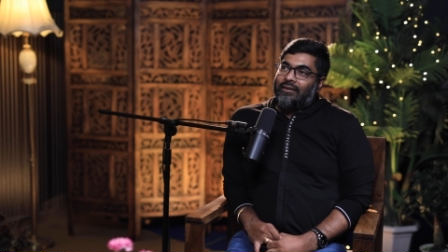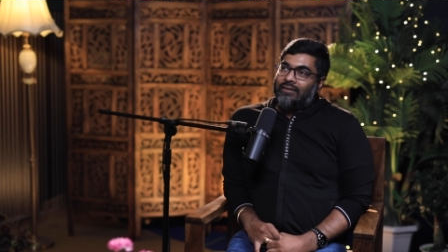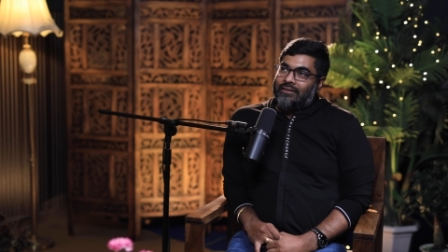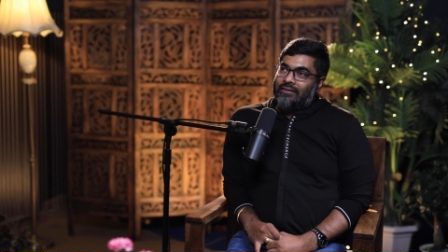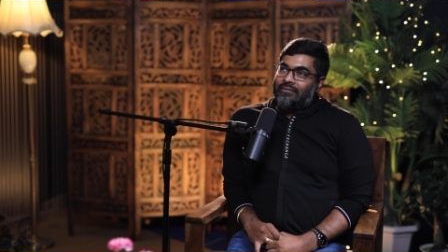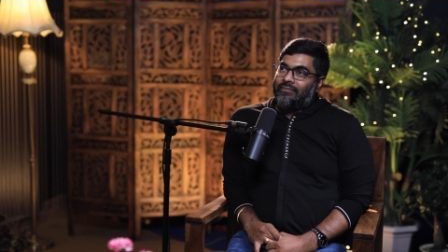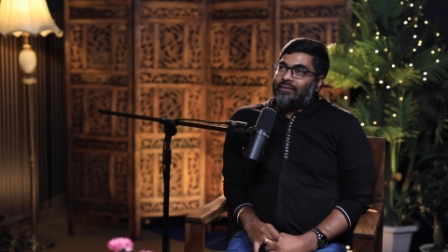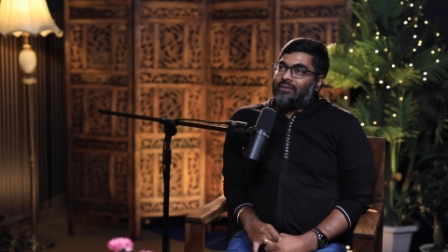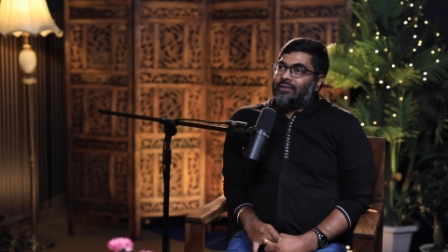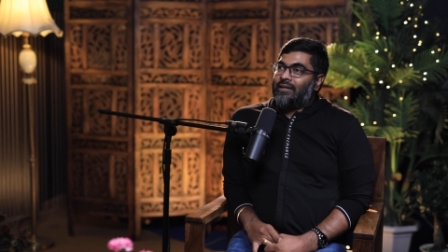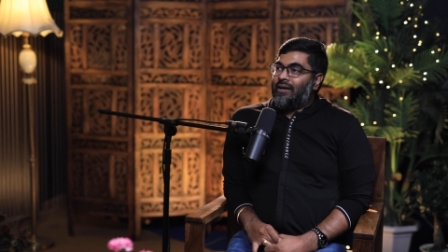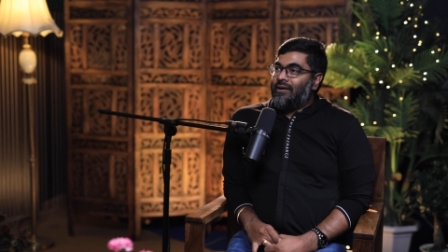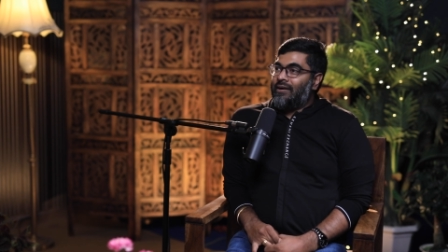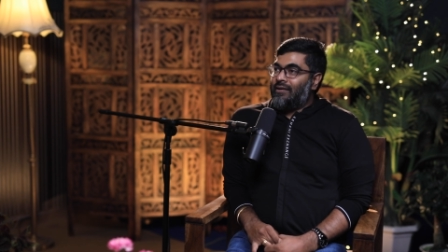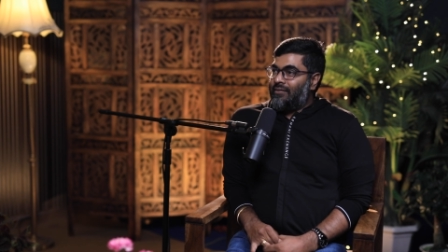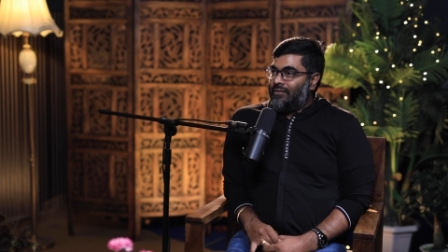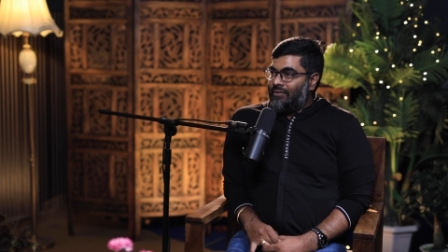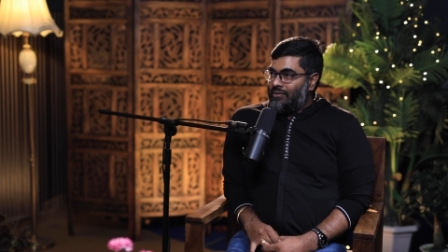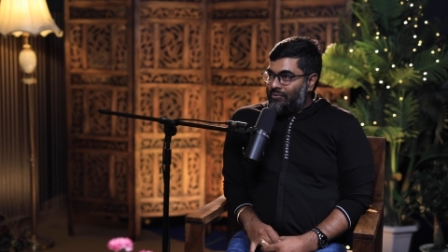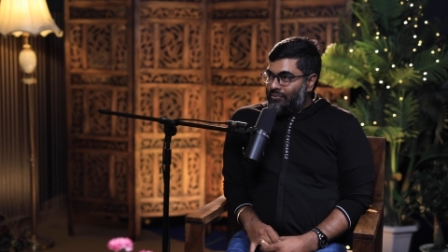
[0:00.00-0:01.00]
Once a
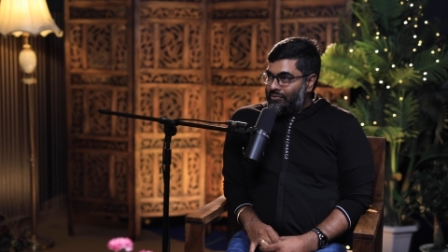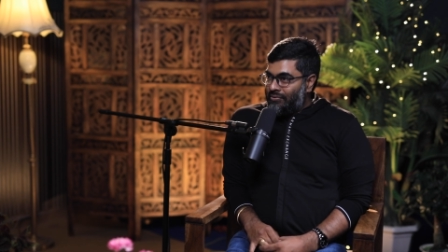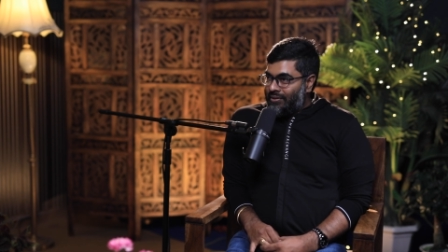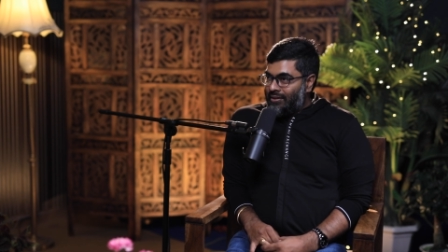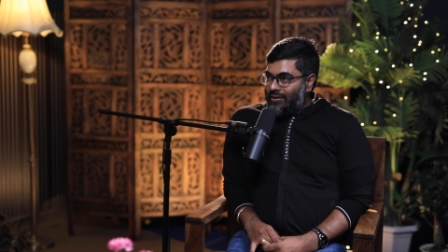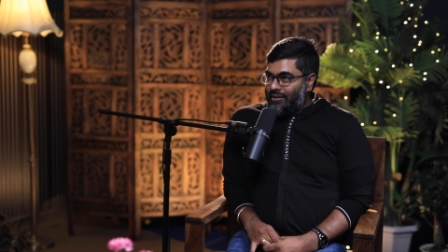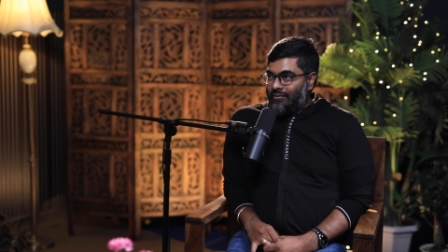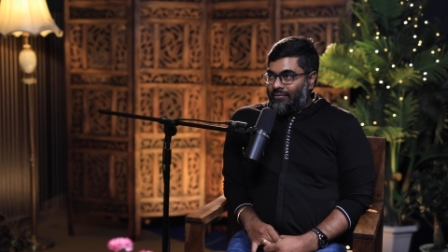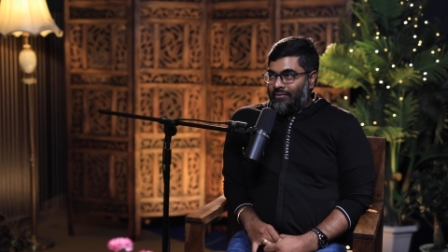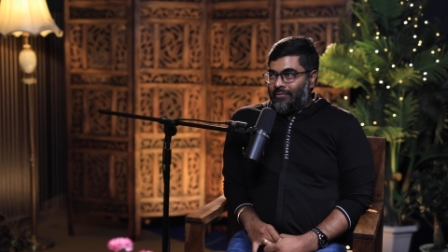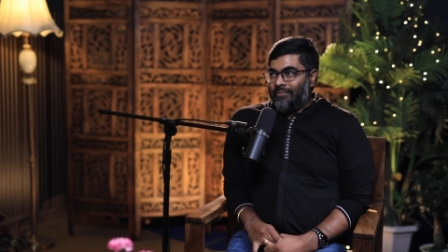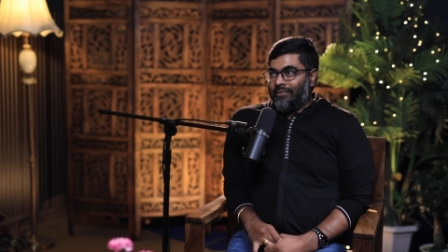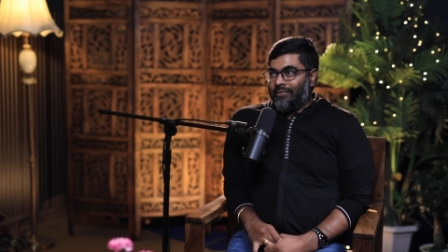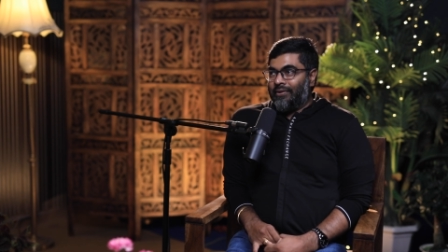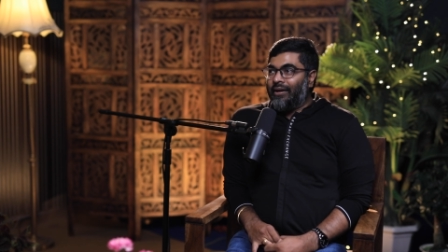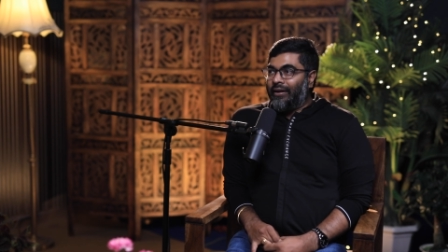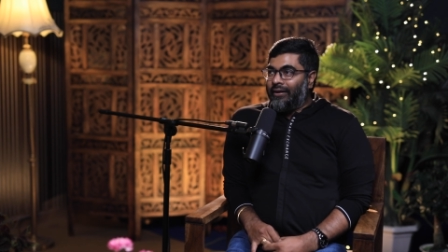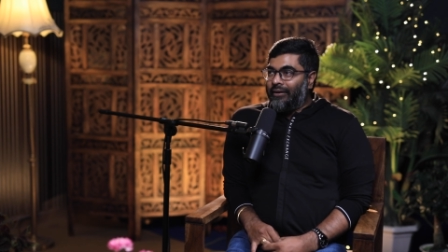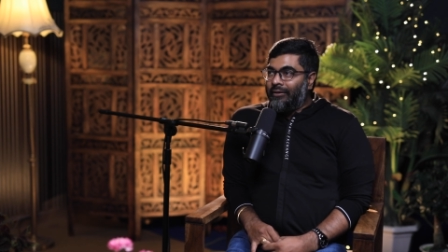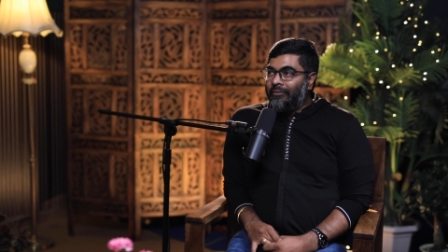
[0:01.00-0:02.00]
particular customer
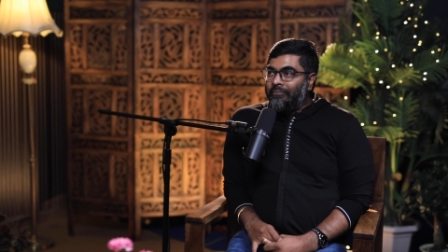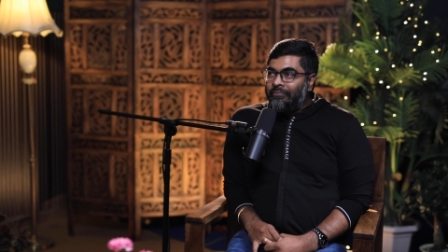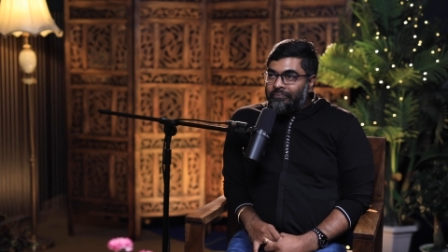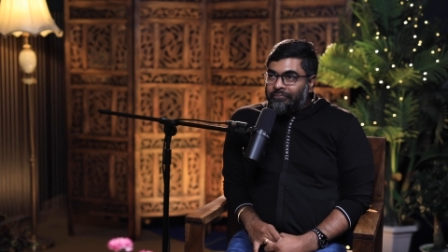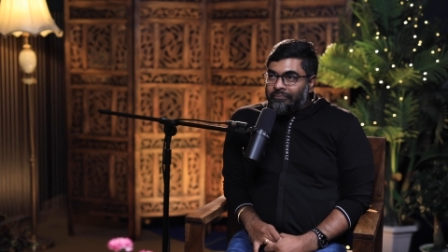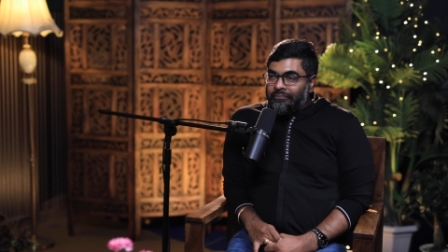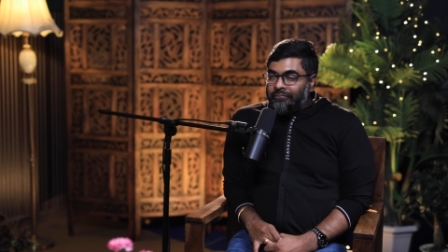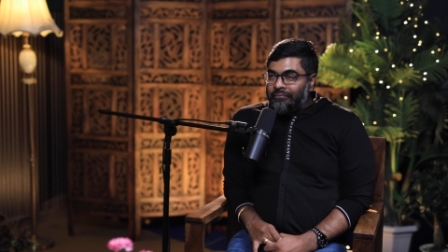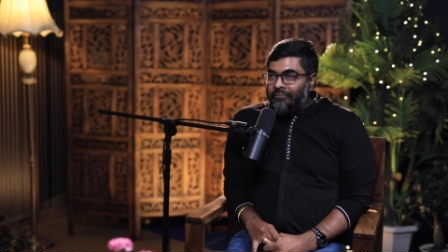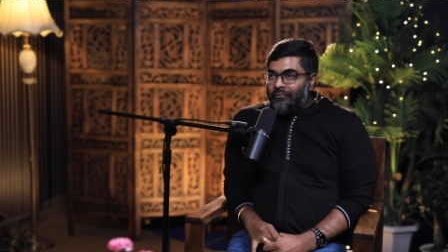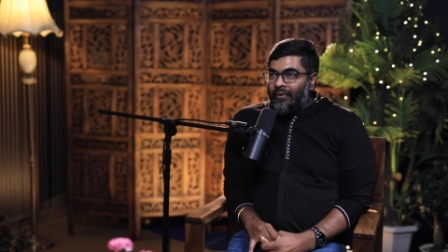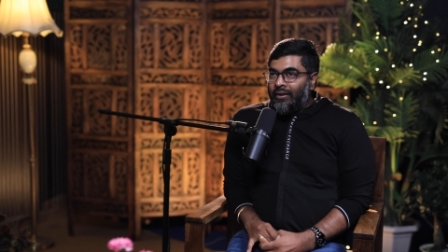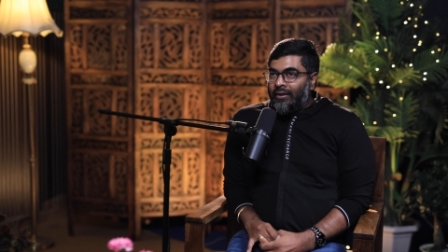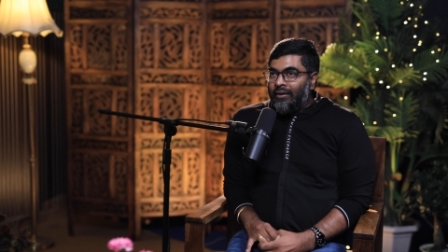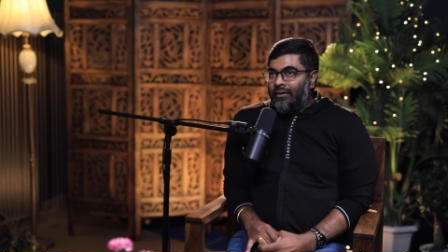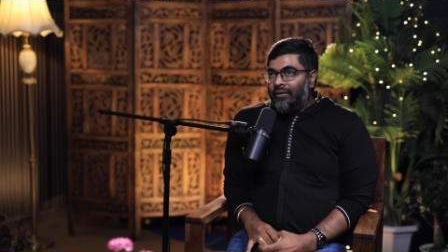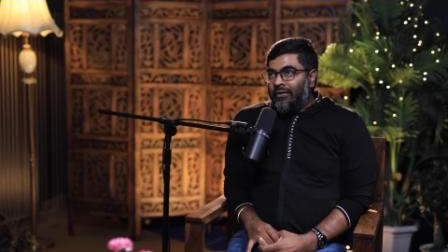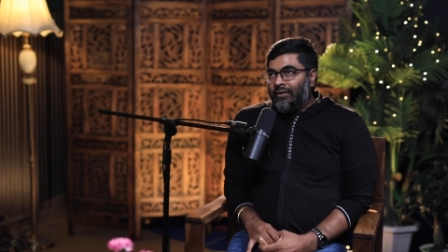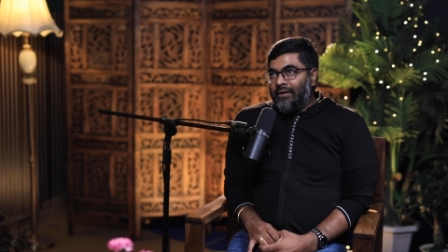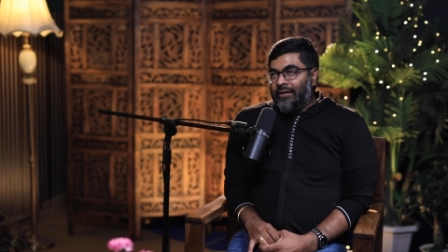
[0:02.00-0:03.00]
starts using your
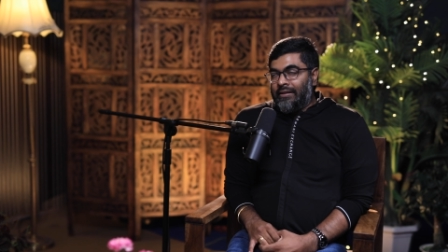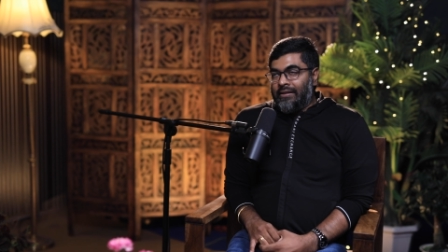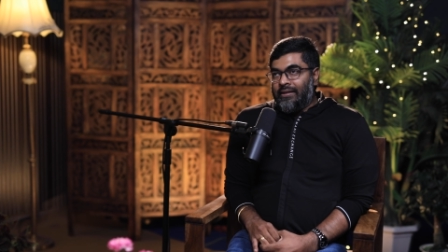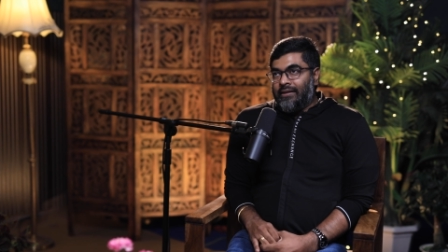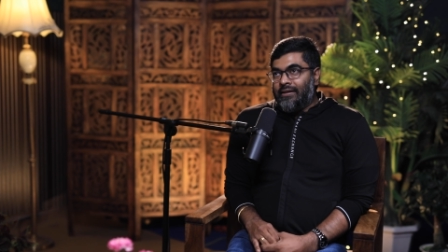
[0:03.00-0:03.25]
product,